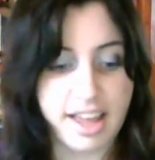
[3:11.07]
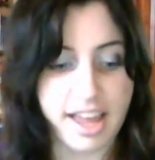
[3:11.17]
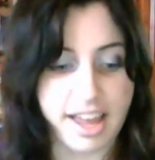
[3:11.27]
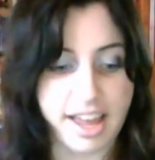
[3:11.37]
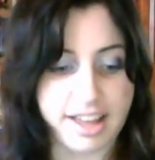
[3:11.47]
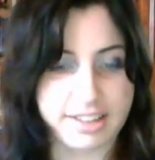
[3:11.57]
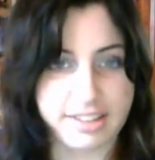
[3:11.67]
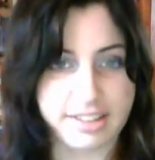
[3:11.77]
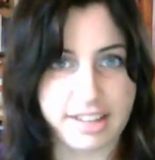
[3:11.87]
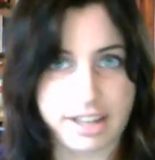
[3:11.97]
and
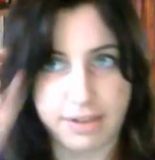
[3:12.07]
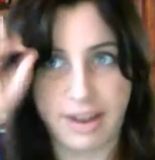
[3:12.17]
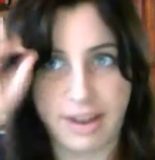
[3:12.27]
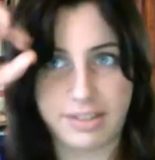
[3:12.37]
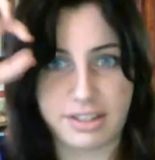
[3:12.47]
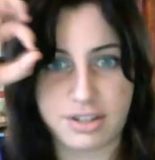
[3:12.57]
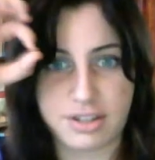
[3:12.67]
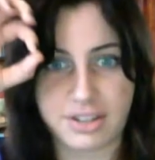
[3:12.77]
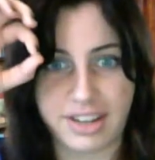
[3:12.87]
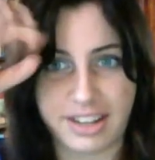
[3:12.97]
you'd have a little
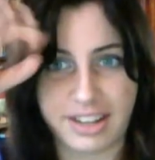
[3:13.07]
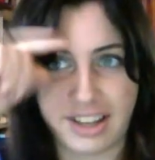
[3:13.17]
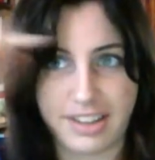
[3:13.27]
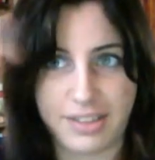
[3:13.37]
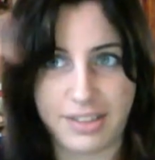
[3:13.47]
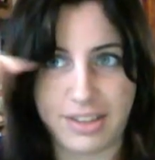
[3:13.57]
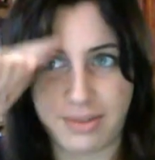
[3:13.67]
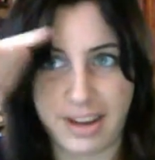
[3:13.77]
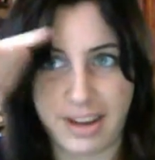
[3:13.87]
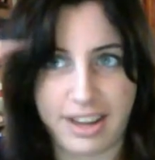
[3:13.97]
screen that's
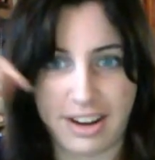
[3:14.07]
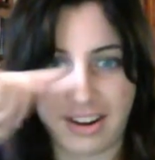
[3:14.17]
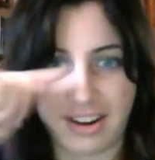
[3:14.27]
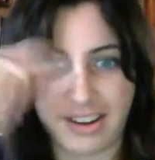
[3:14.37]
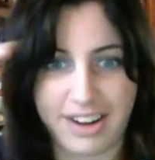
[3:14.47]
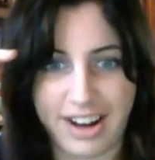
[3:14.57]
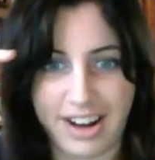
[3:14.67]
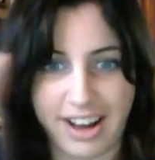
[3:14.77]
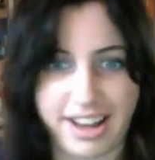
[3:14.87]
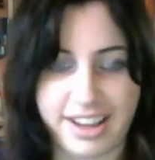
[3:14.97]
right here in your
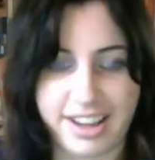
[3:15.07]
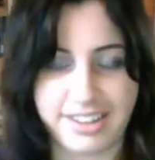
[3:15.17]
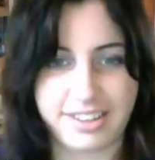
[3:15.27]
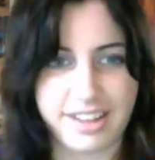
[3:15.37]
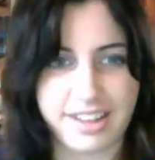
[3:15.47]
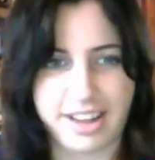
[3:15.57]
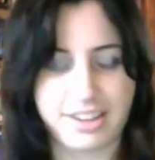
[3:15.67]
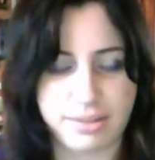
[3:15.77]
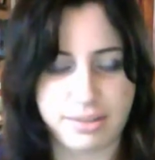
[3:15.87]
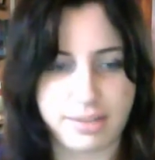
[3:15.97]
eye, and yeah,
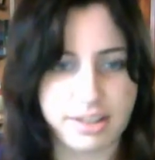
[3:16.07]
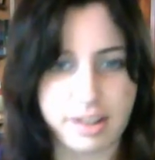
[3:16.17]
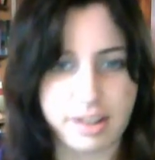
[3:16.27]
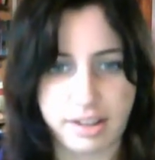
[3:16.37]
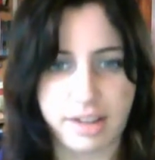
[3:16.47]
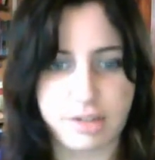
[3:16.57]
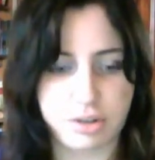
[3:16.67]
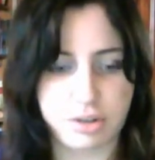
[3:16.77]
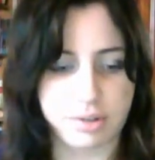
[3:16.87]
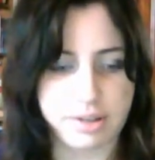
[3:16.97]
a lot of
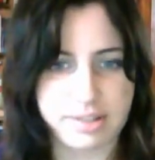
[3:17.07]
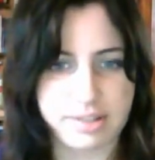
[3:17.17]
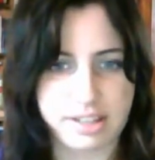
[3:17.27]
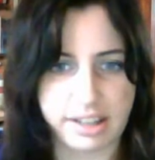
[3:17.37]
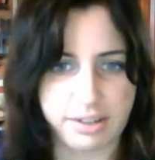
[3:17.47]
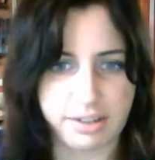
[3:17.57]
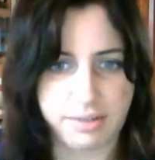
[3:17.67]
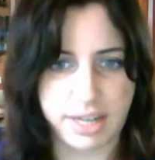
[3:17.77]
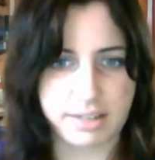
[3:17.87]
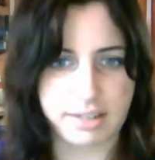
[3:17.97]
control. You can see your
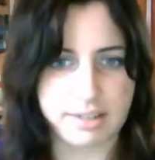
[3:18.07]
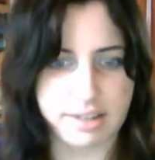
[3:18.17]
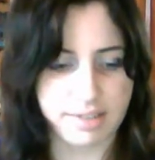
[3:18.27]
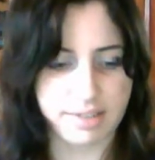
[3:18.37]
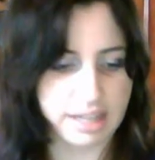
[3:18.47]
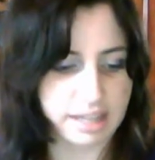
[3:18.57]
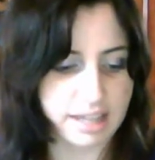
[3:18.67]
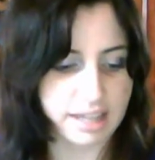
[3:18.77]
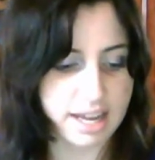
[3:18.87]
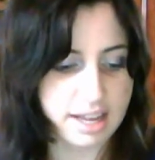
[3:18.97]
vitals and everything like
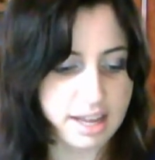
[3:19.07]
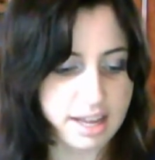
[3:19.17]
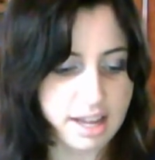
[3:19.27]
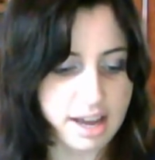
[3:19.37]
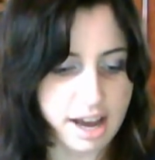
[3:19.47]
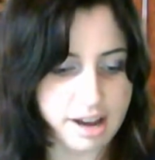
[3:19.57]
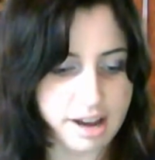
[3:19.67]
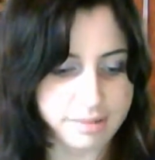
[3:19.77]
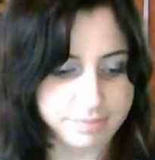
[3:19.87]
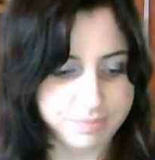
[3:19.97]
that,
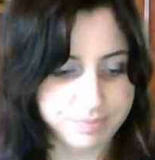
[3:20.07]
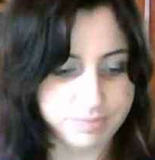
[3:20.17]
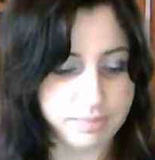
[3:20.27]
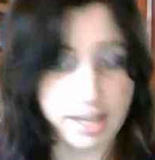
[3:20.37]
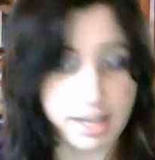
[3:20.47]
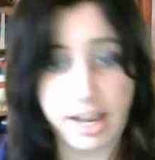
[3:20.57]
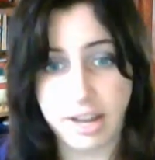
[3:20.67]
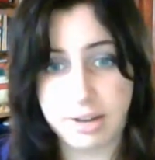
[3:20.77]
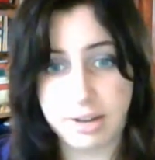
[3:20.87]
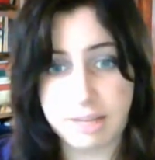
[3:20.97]
and yeah,
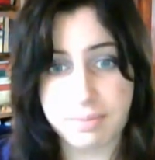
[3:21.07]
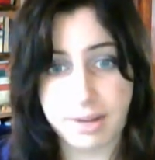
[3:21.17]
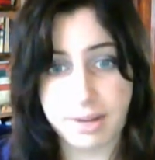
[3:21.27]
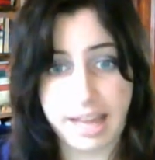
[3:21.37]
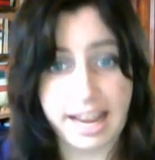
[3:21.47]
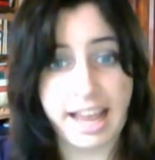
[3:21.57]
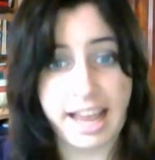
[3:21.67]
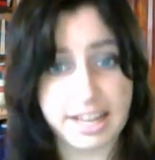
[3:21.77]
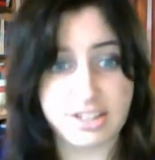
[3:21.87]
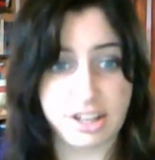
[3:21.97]
you end up
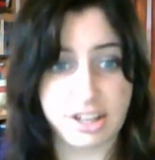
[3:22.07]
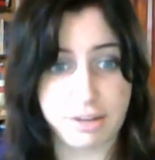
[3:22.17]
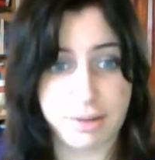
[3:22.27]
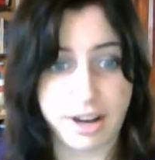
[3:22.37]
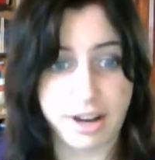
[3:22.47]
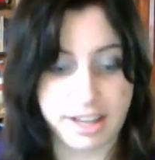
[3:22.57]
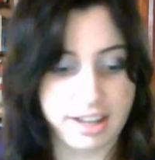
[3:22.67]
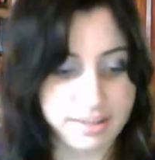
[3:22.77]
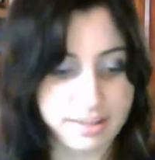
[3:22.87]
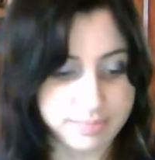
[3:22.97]
enhancing your body.
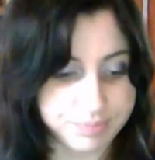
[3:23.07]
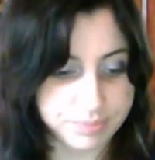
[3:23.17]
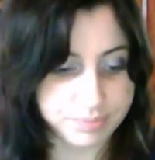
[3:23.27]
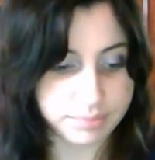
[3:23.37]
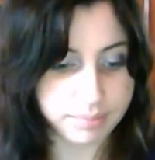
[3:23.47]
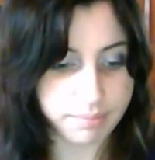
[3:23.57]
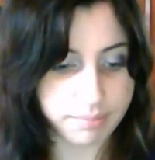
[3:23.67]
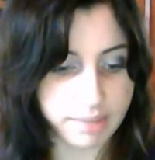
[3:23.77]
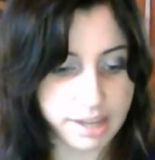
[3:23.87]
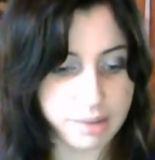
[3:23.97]

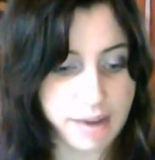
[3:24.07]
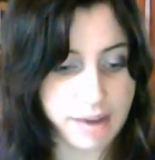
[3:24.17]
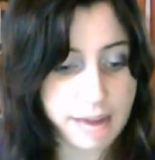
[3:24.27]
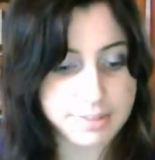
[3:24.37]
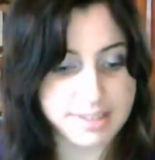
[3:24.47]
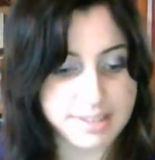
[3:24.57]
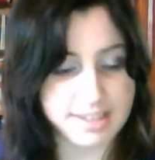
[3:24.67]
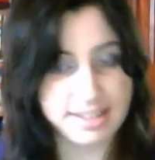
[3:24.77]
And what happens is